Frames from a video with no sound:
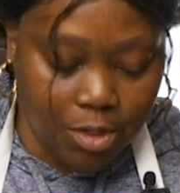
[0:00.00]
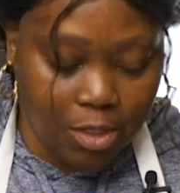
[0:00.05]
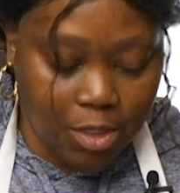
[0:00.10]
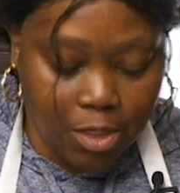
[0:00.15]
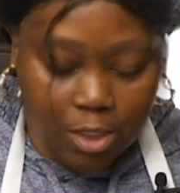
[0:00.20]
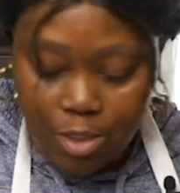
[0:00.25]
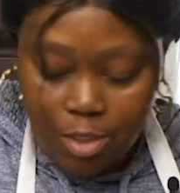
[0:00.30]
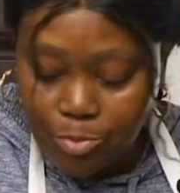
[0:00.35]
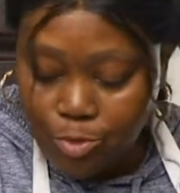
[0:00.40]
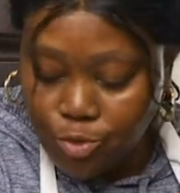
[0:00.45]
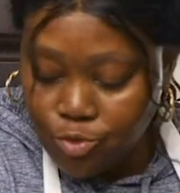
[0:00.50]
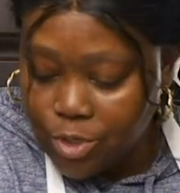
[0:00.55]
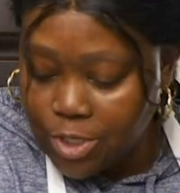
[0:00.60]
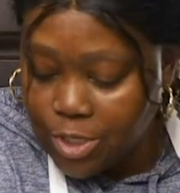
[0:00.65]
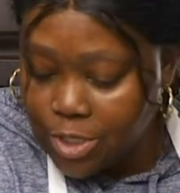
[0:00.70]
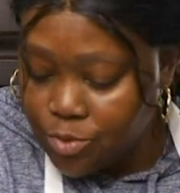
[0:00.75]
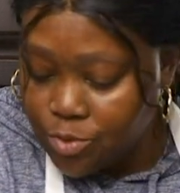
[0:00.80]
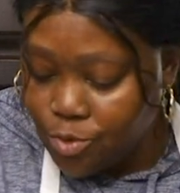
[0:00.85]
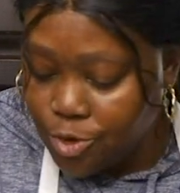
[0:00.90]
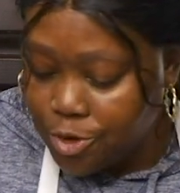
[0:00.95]
This spoon
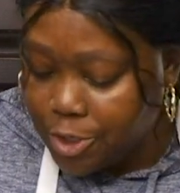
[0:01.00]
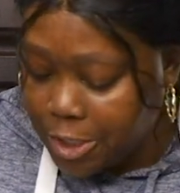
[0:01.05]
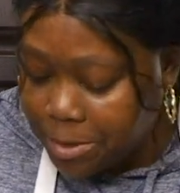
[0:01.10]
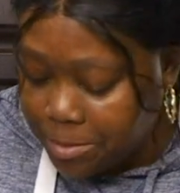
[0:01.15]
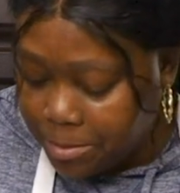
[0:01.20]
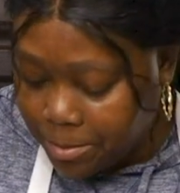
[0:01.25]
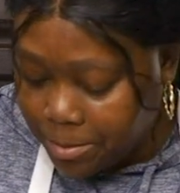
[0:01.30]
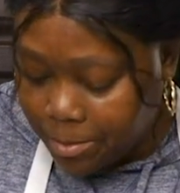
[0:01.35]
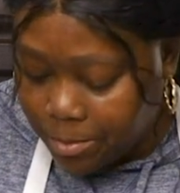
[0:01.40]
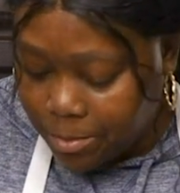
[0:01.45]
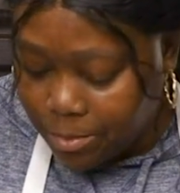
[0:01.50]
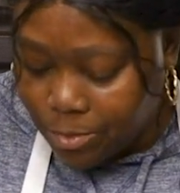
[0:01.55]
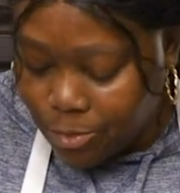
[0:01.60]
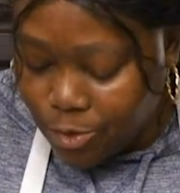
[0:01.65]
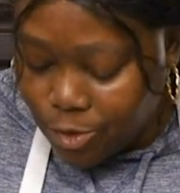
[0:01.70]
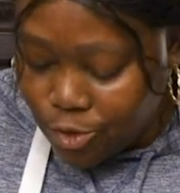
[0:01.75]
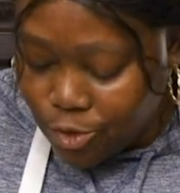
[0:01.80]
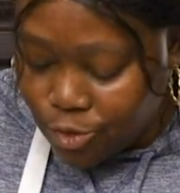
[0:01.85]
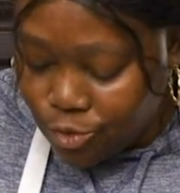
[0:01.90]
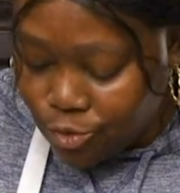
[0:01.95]
isn't working.
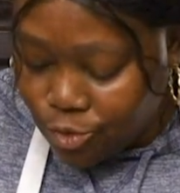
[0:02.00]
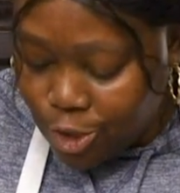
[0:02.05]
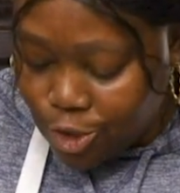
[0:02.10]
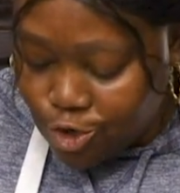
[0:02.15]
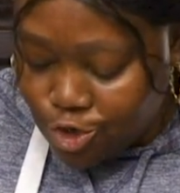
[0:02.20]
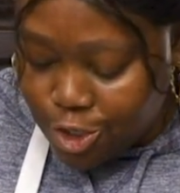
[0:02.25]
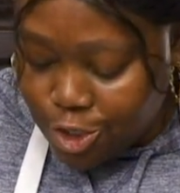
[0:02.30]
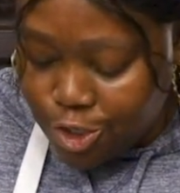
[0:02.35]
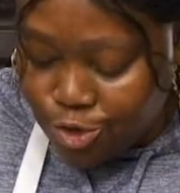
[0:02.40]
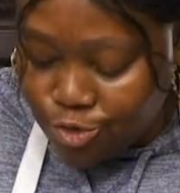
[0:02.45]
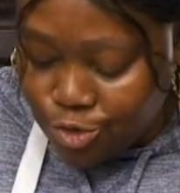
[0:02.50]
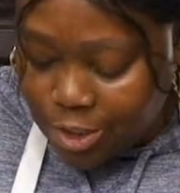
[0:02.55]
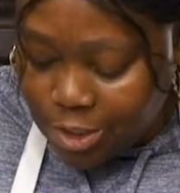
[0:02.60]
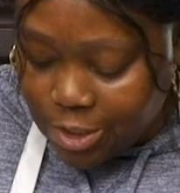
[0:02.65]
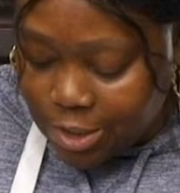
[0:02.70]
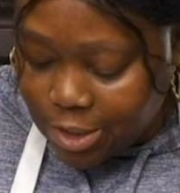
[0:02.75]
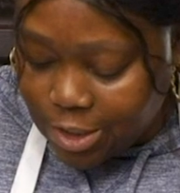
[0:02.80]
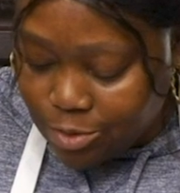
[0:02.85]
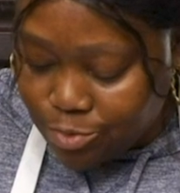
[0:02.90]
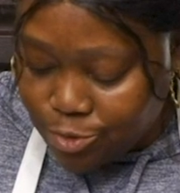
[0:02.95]
We're going to use
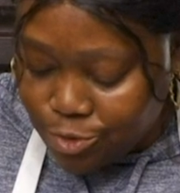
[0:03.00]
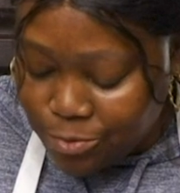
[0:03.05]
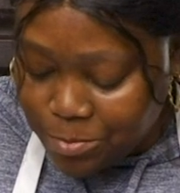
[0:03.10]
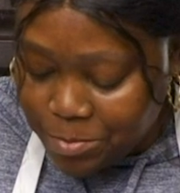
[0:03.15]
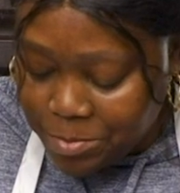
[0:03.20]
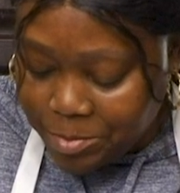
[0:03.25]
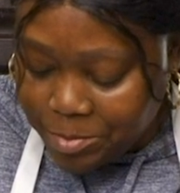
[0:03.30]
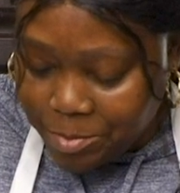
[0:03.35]
this spoon.